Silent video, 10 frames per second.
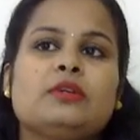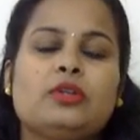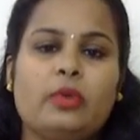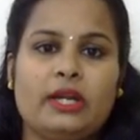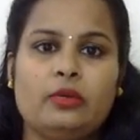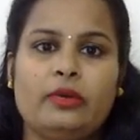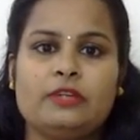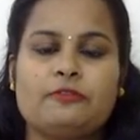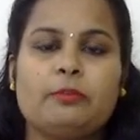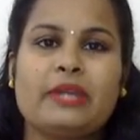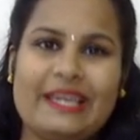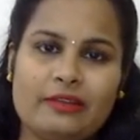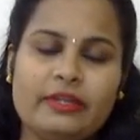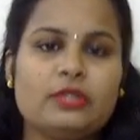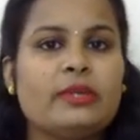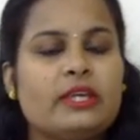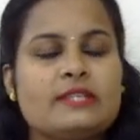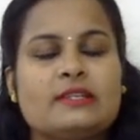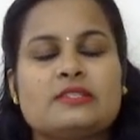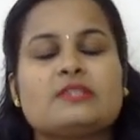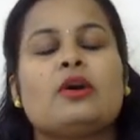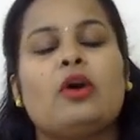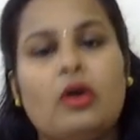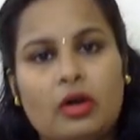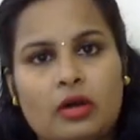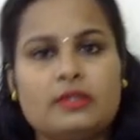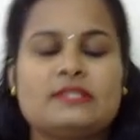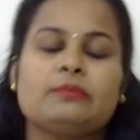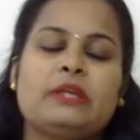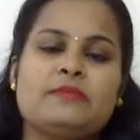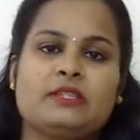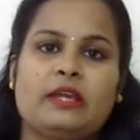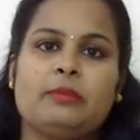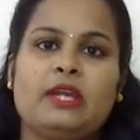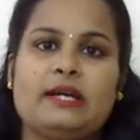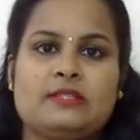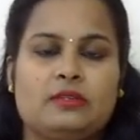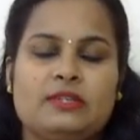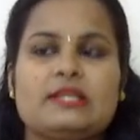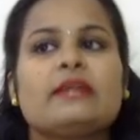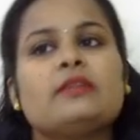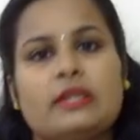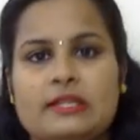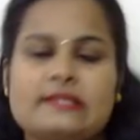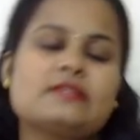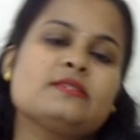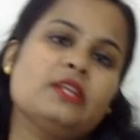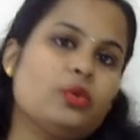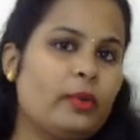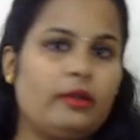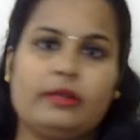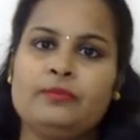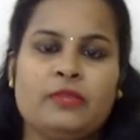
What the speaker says: to convert from Kelvin to degree Celsius, or sometimes it can be asked the reverse, like degree Celsius into Kelvin.